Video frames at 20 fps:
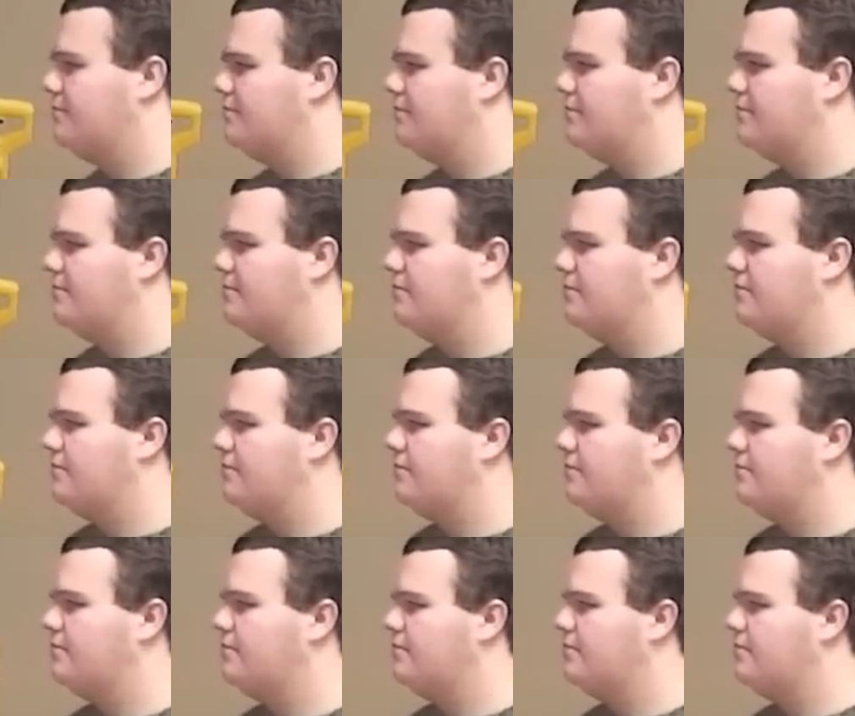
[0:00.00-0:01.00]

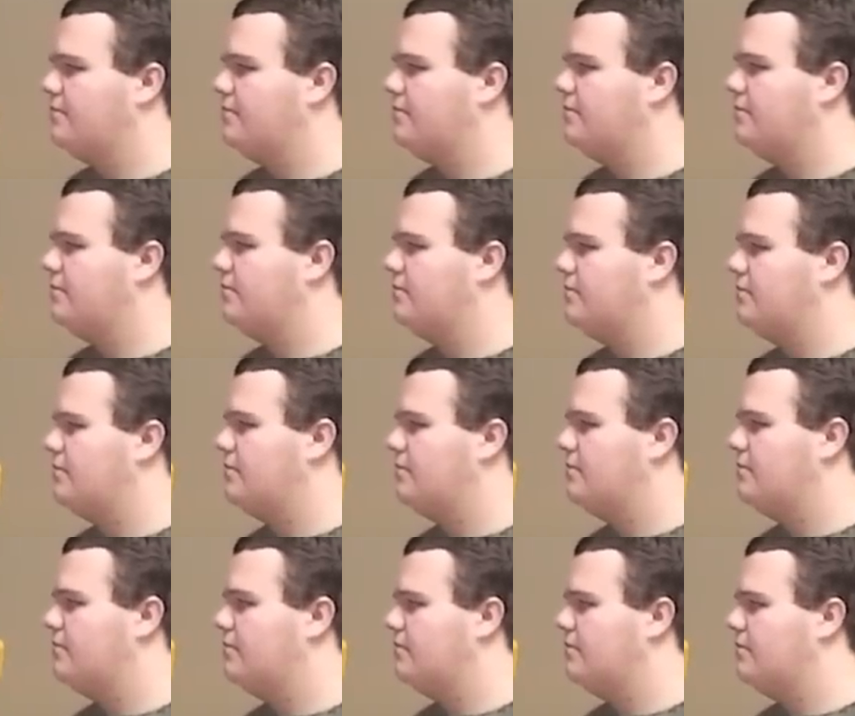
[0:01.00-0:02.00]

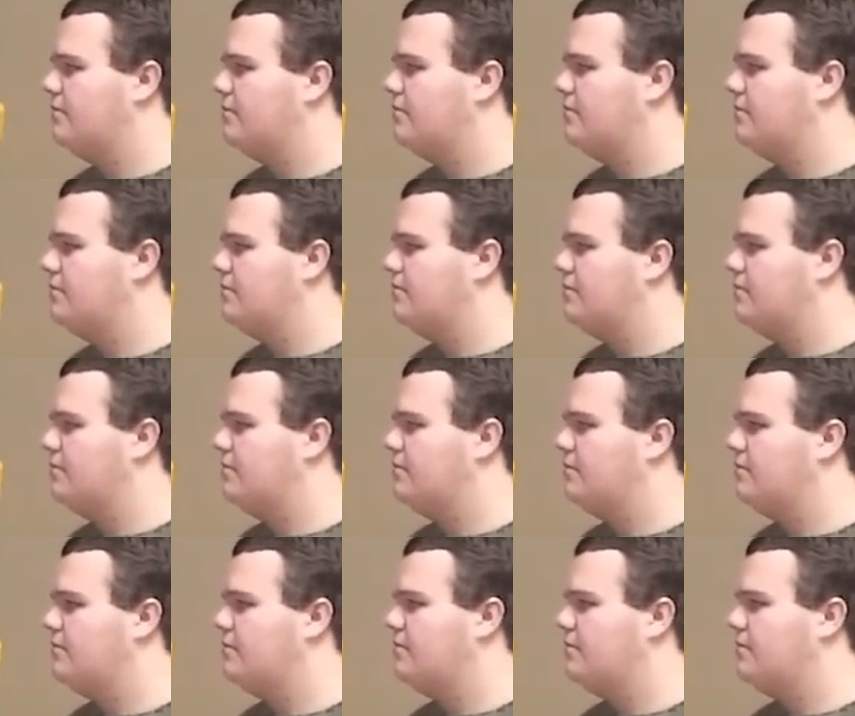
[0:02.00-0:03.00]

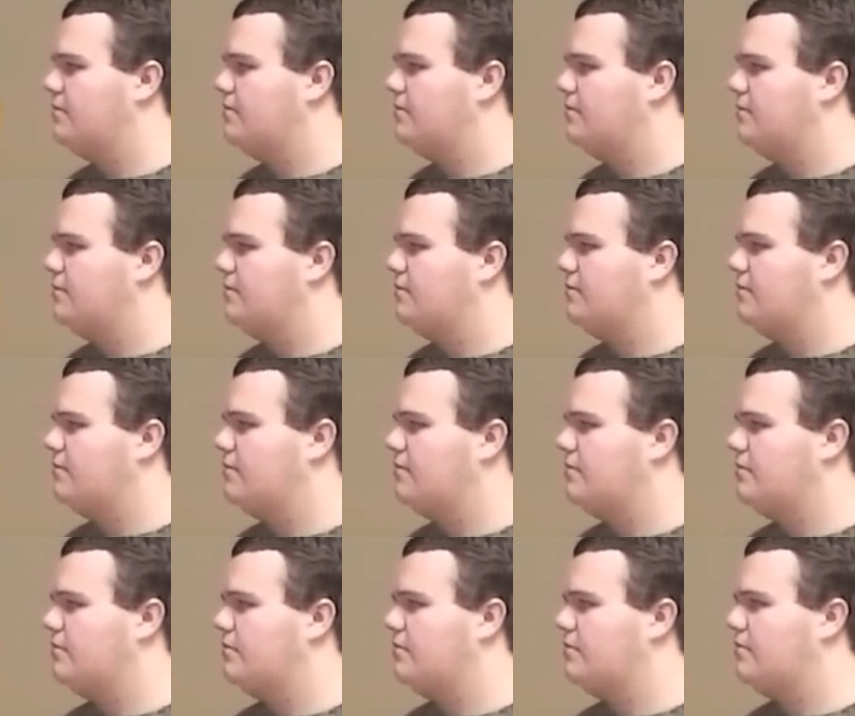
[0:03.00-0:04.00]

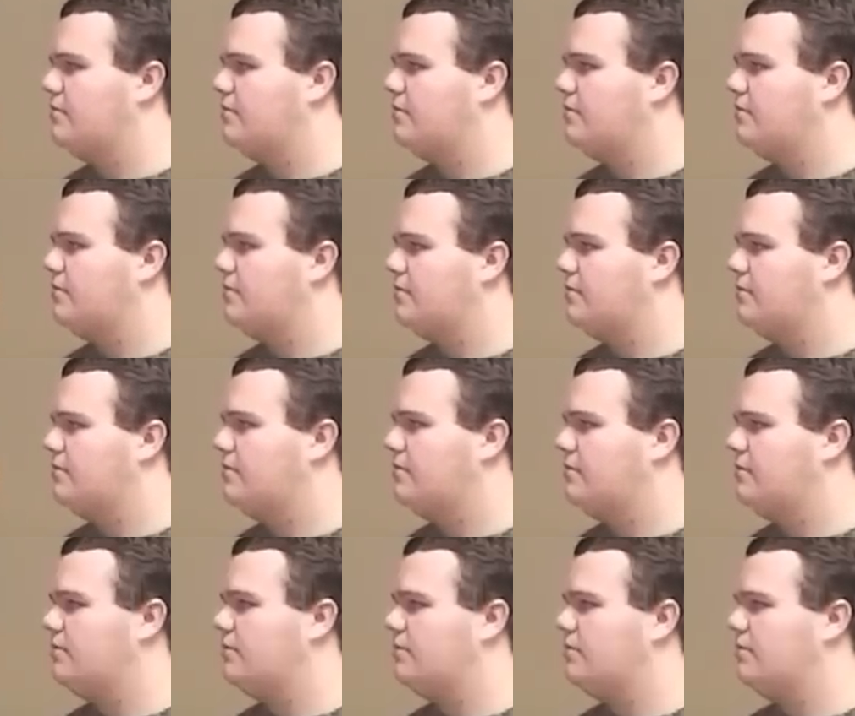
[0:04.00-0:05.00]

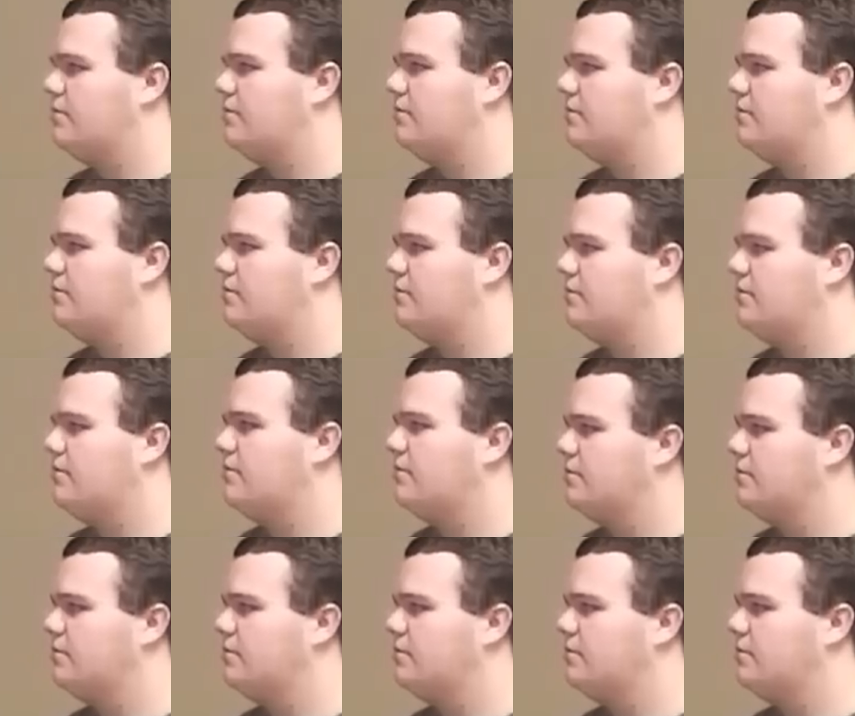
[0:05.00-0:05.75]
No words are spoken by the person on screen.